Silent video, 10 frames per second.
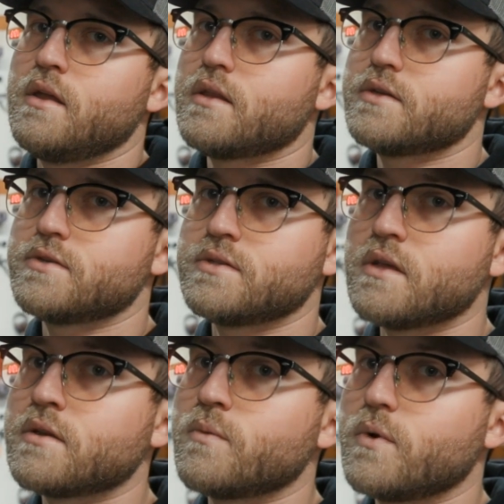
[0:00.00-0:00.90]
because there's
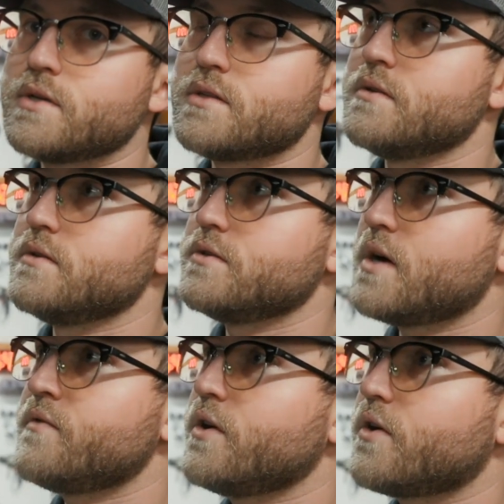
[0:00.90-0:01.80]
nothing worse than
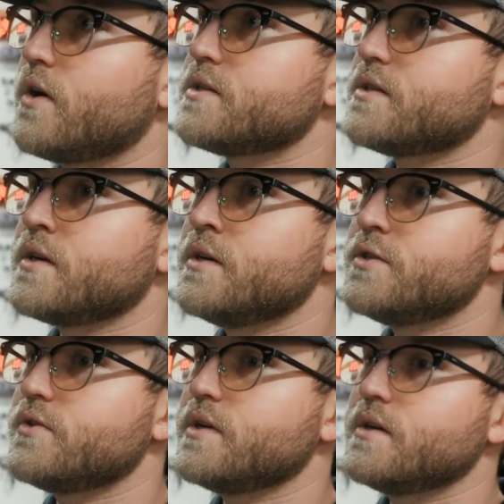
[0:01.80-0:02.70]
driving across the
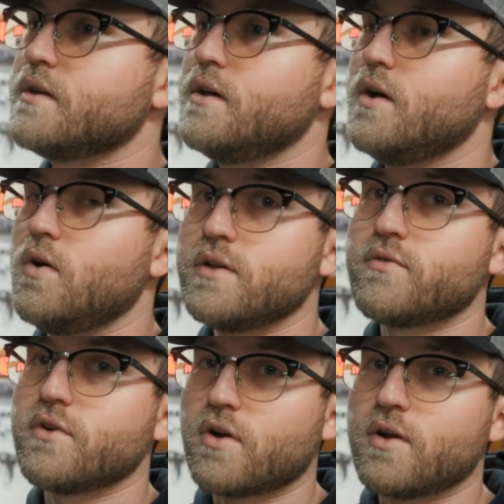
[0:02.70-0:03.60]
country only
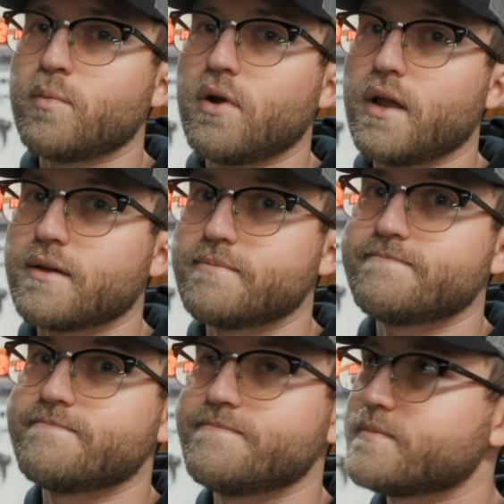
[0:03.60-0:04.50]
for your car to break.
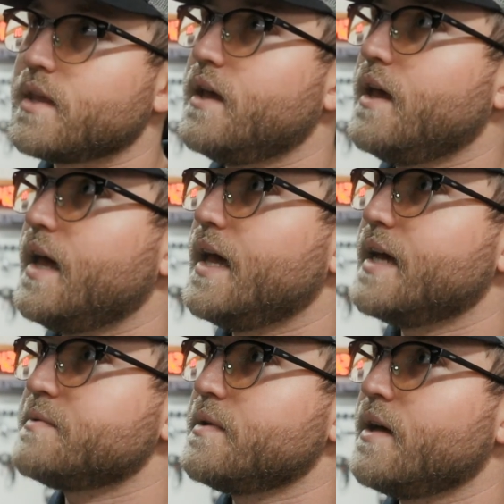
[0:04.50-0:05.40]

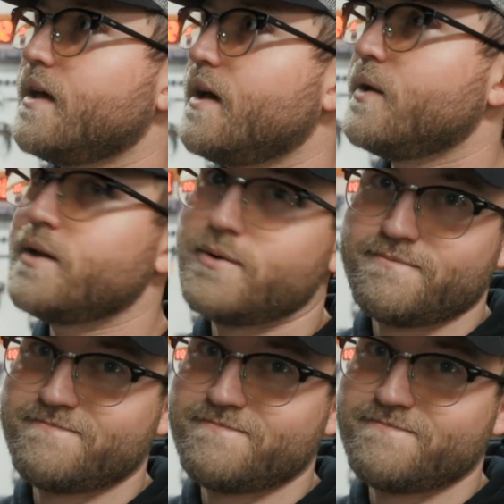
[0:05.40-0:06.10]
Ask me how I know.